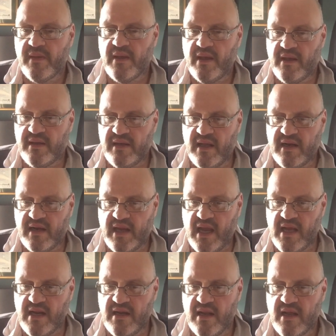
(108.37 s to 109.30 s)
And yet
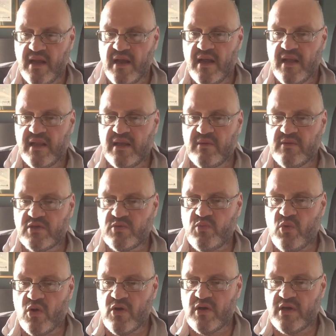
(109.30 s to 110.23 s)
again there was
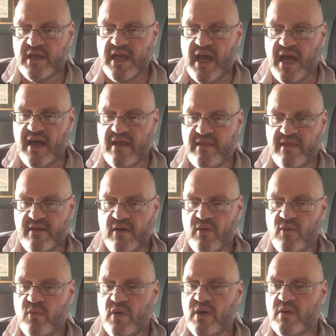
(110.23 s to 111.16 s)
war at Gath,
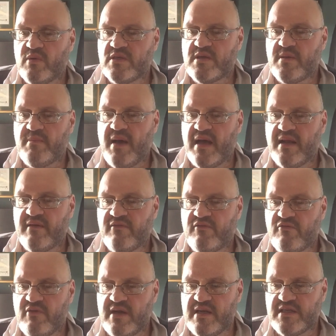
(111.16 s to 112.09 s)
where was a man of
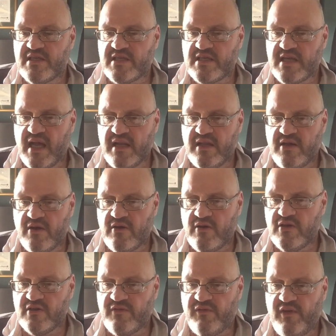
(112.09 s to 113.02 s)
great stature,
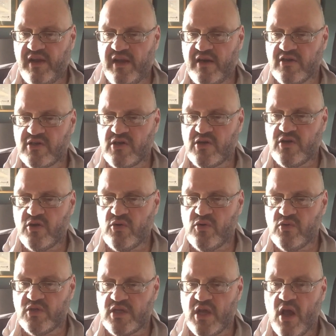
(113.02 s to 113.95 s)
whose fingers and
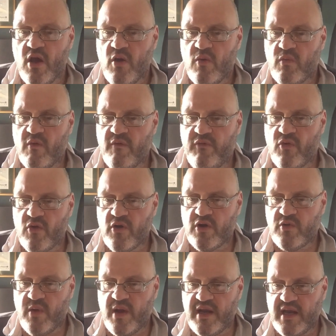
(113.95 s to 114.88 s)
toes were four and
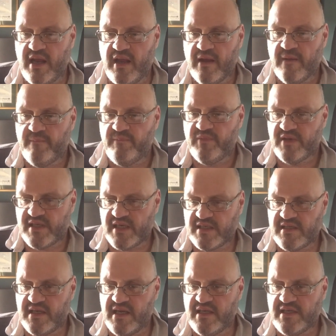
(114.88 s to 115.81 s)
twenty,
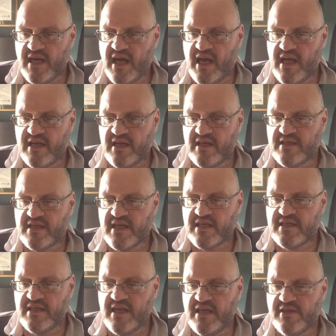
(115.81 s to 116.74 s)
six in each hand and
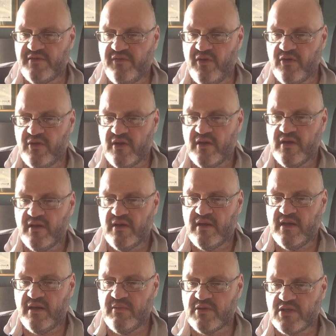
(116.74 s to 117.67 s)
six in each foot,
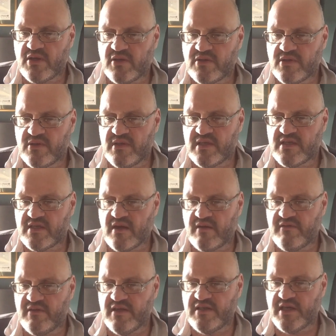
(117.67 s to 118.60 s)
and he was also the son
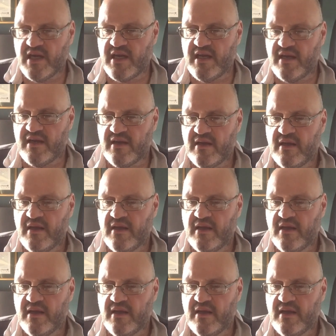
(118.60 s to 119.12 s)
of the giant.